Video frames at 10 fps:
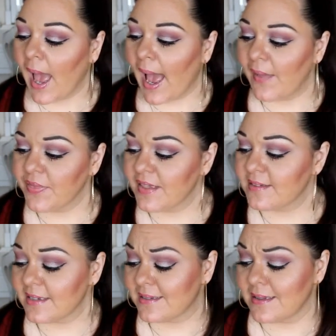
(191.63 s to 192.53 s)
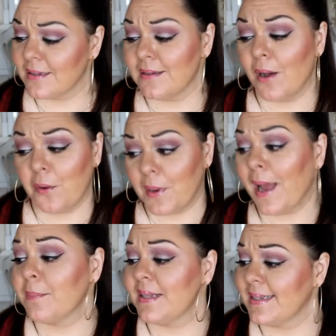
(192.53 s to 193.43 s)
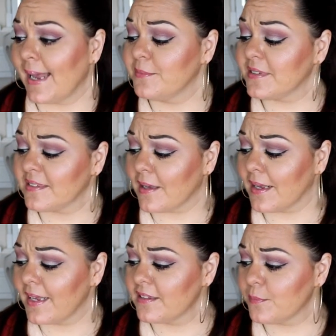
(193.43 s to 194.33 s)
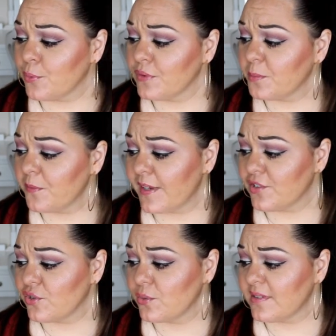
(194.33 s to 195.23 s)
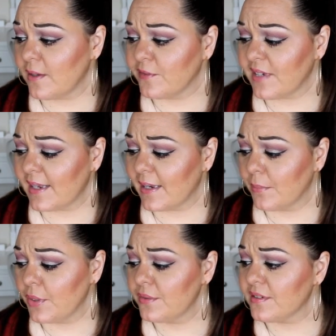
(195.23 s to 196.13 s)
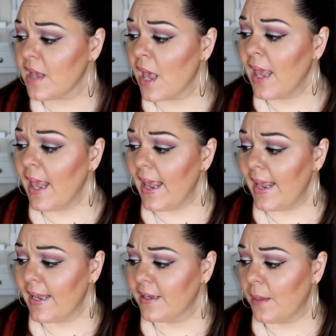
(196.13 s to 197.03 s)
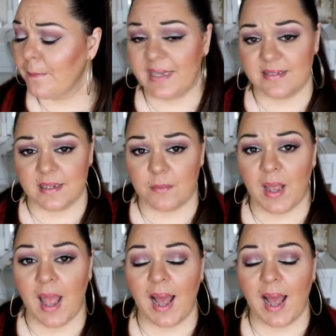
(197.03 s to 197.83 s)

And this is the, aptly named, Sun-Kissed Bronze Professional Self-Tanning Mousse in Medium.